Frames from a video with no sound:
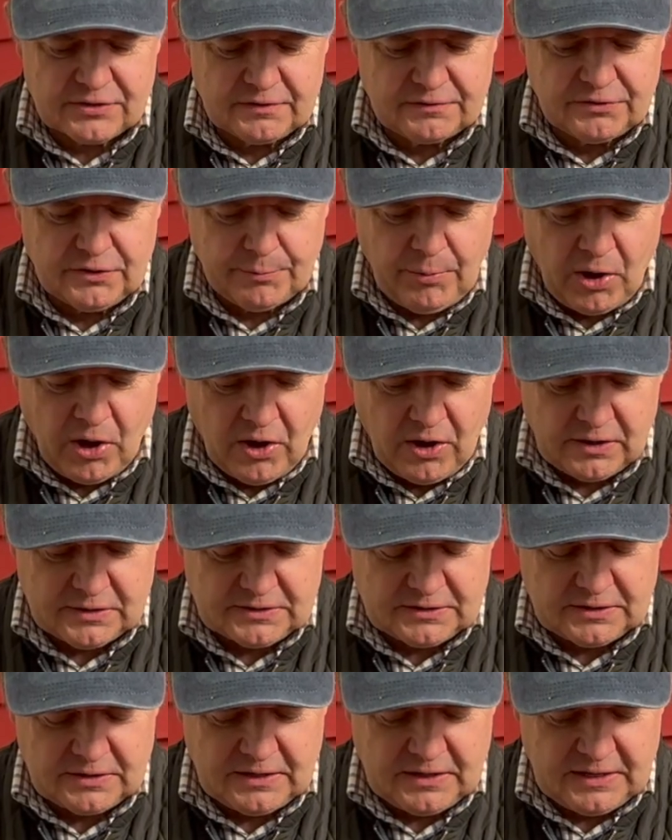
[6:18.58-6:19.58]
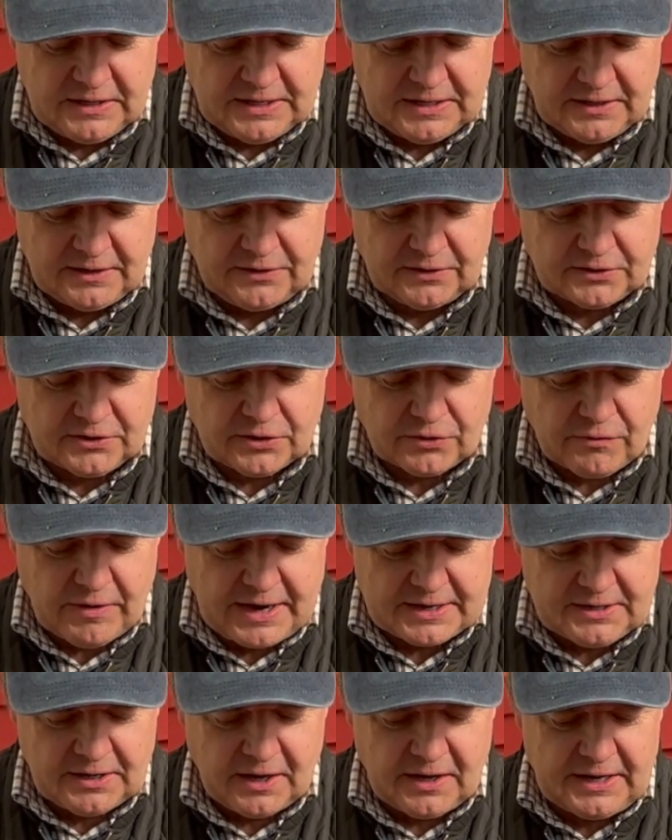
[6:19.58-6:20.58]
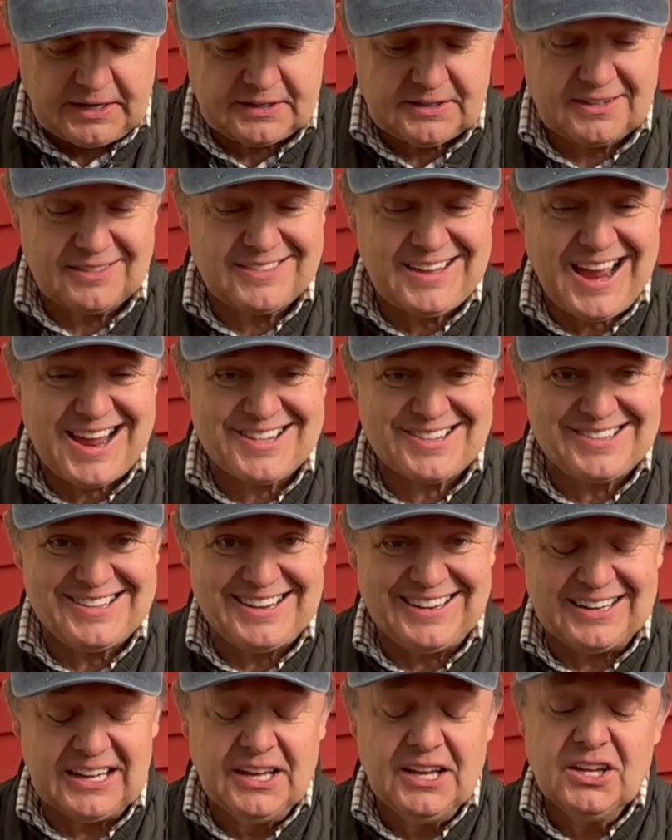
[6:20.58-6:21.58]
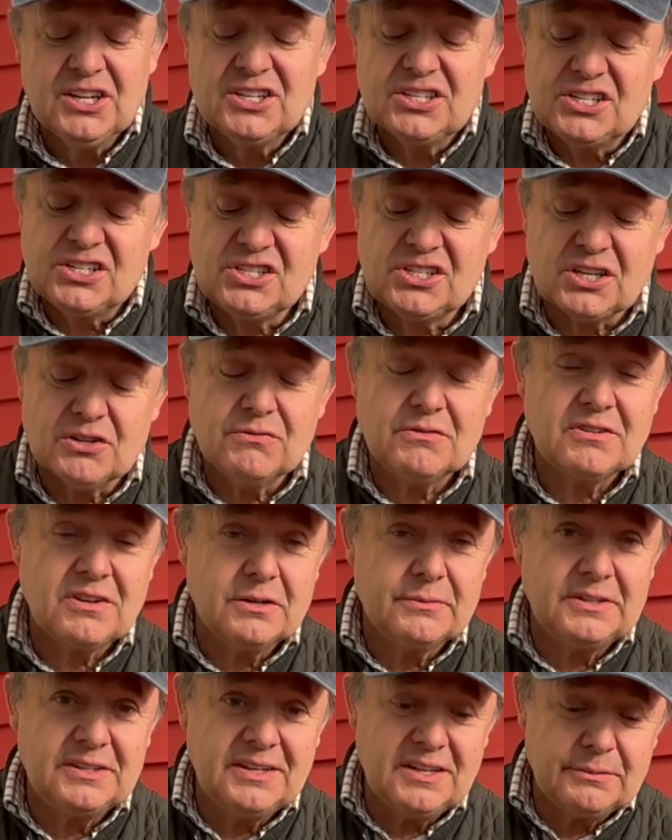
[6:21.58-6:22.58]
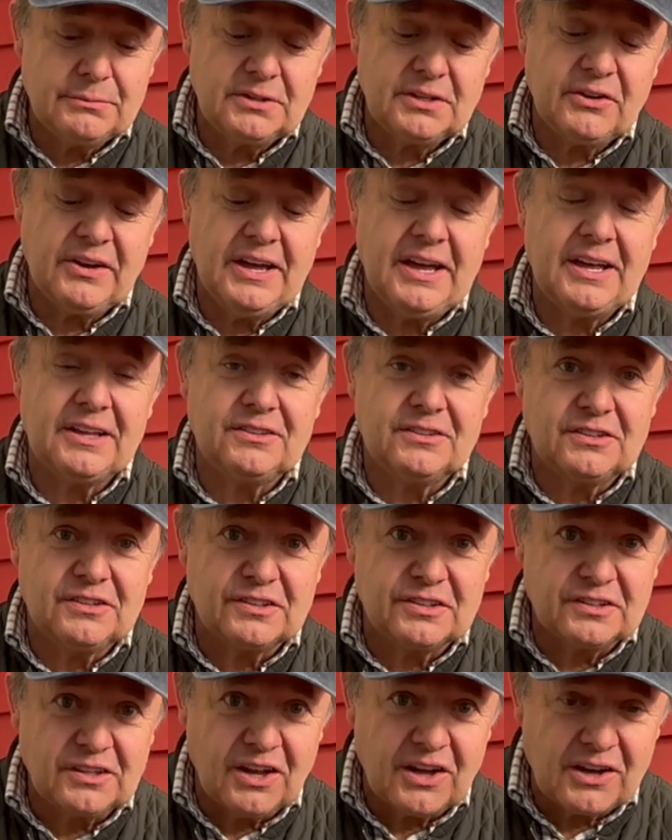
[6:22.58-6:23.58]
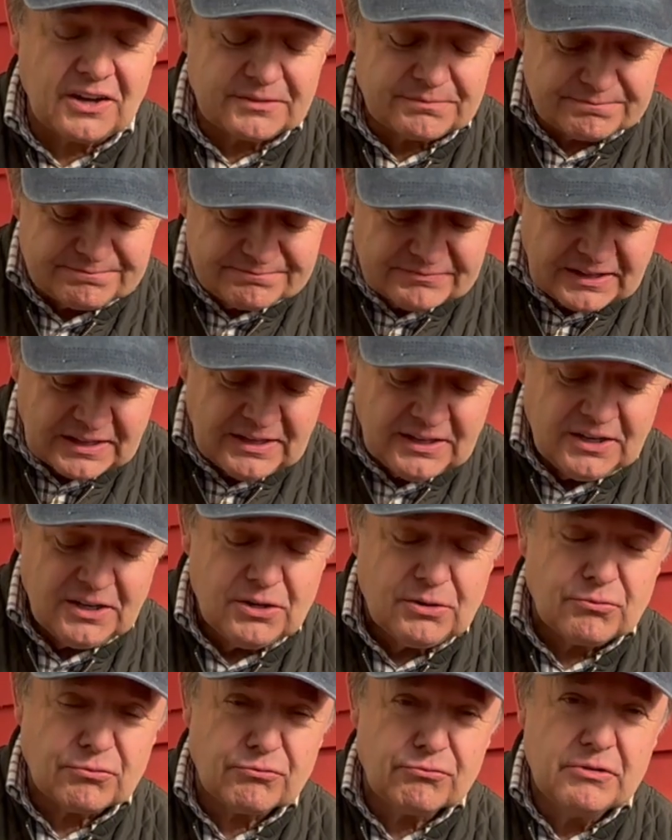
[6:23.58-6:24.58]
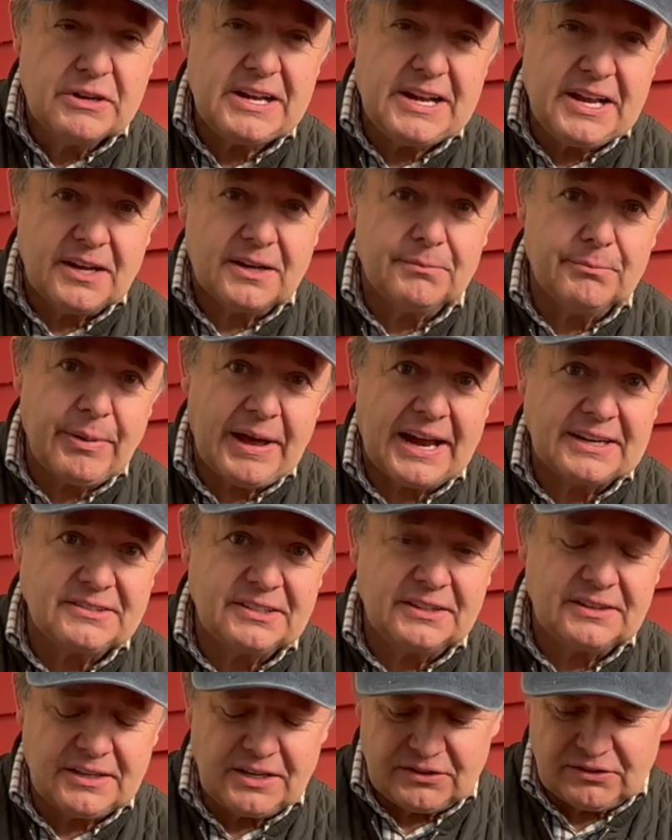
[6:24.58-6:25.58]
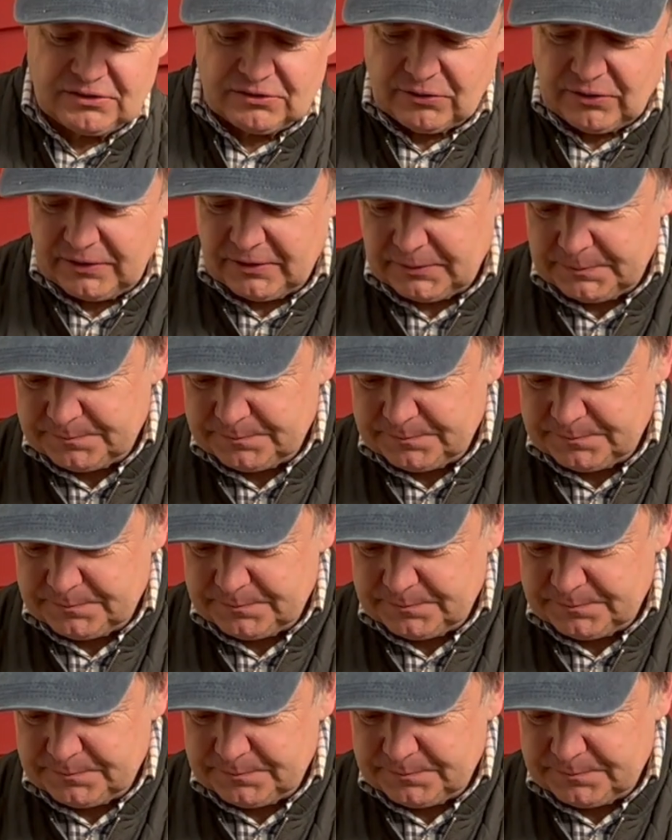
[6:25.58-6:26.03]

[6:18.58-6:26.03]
of the pot and at the correct height. That's it. Don't go in there with your hands and start really compacting that soil.